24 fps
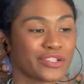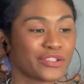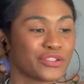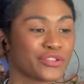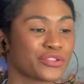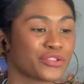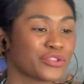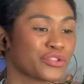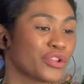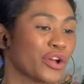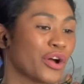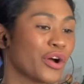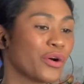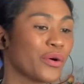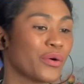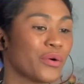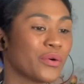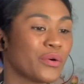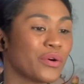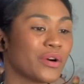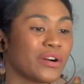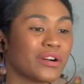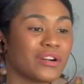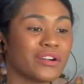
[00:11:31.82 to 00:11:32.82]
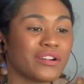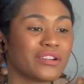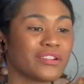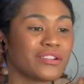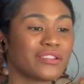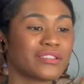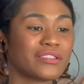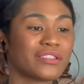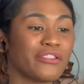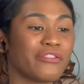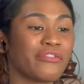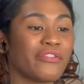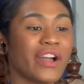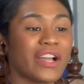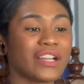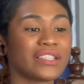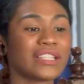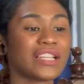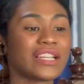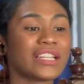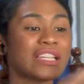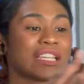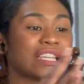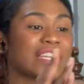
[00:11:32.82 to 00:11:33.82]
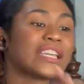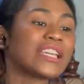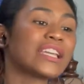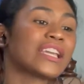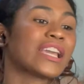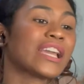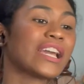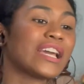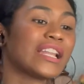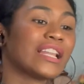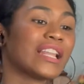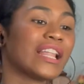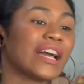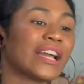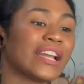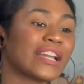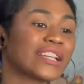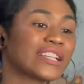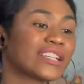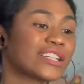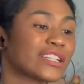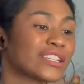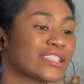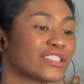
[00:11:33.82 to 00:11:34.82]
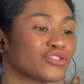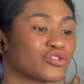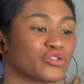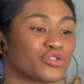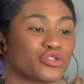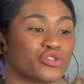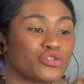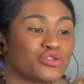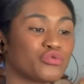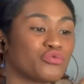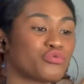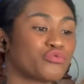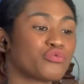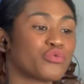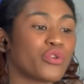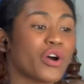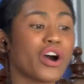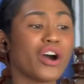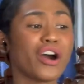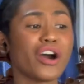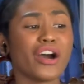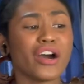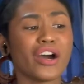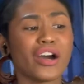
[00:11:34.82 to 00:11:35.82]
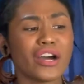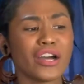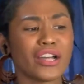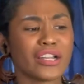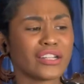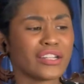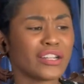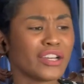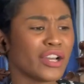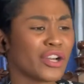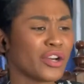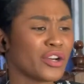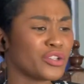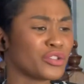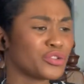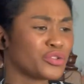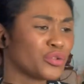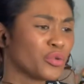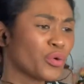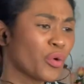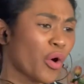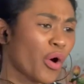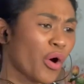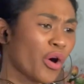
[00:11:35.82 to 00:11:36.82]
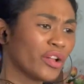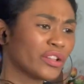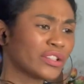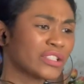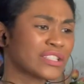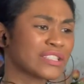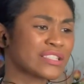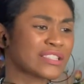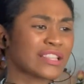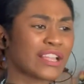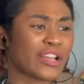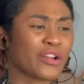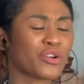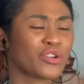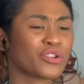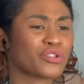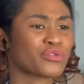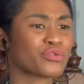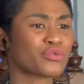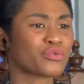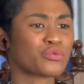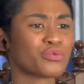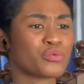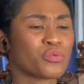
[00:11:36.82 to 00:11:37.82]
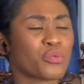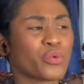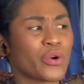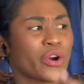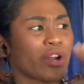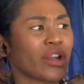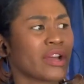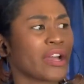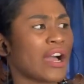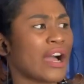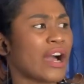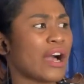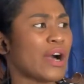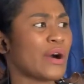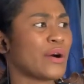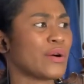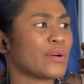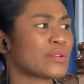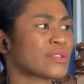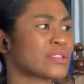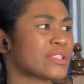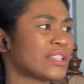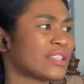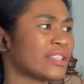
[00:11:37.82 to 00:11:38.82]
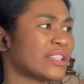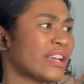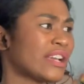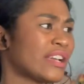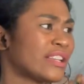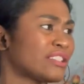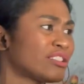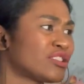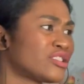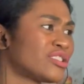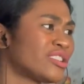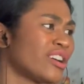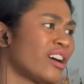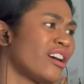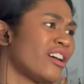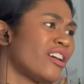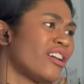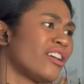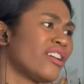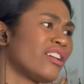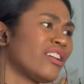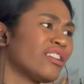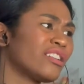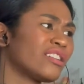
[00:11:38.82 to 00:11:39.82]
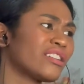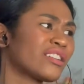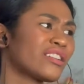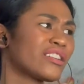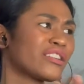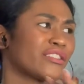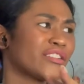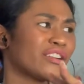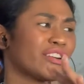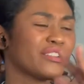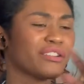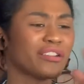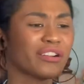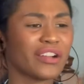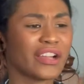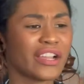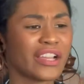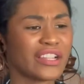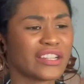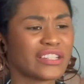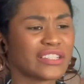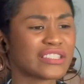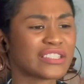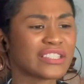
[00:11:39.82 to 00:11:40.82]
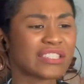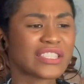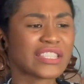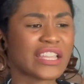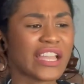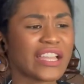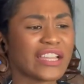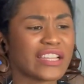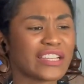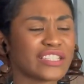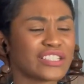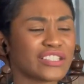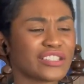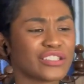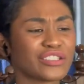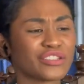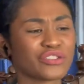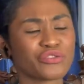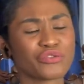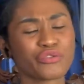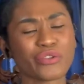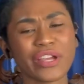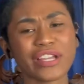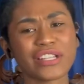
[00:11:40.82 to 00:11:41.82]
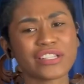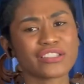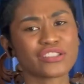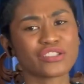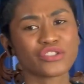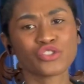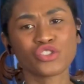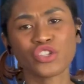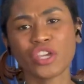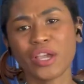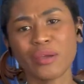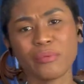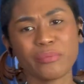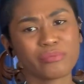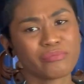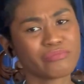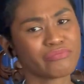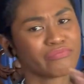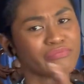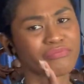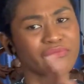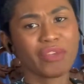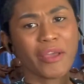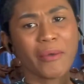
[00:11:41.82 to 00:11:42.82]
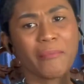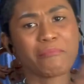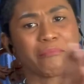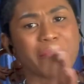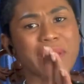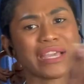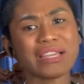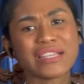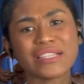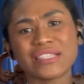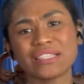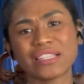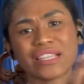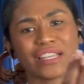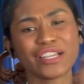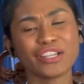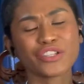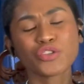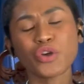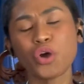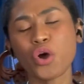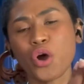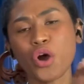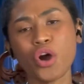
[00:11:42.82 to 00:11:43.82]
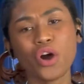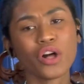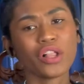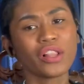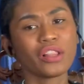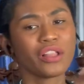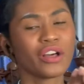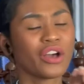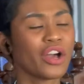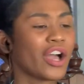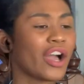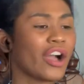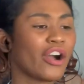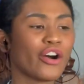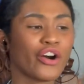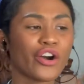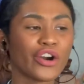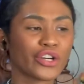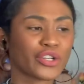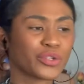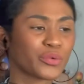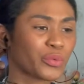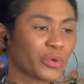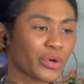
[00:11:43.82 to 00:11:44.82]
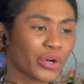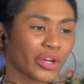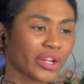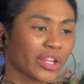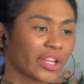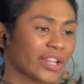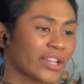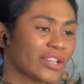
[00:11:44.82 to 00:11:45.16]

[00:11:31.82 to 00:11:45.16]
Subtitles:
So the fact that he can run, do all this workout and then dunk and stay in great shape, amazing. It's all hard work.